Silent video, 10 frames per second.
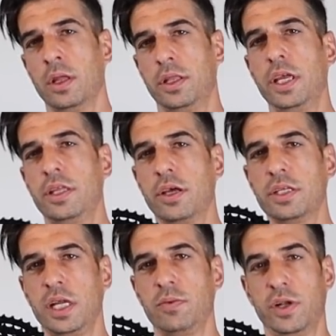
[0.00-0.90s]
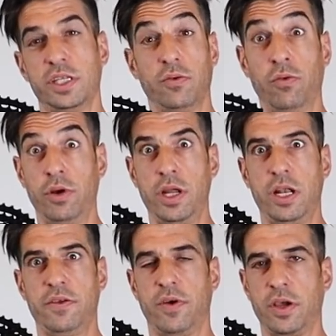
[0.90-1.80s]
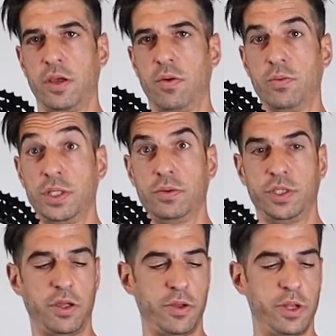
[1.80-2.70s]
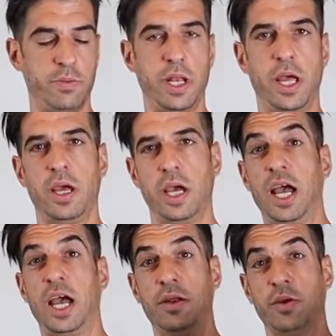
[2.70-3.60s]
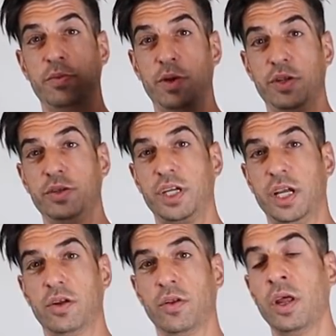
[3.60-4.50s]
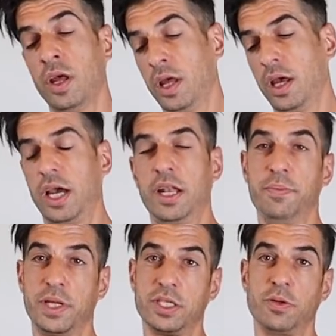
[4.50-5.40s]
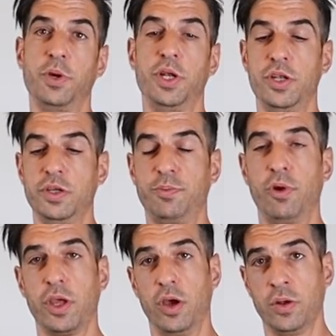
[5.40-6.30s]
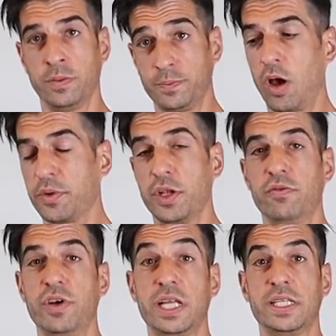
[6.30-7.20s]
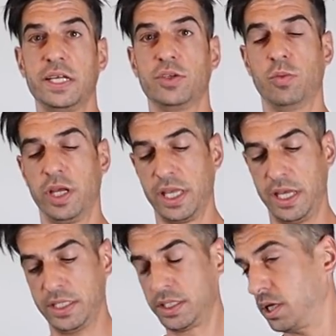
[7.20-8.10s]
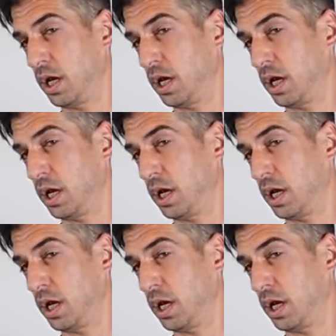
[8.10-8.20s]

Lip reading: the E13 one is a really funky one, which I'll show you in a minute. And I'm going to put a new chain on. And then because I'm putting a new sprocket on, I'm going to re-index all my gears.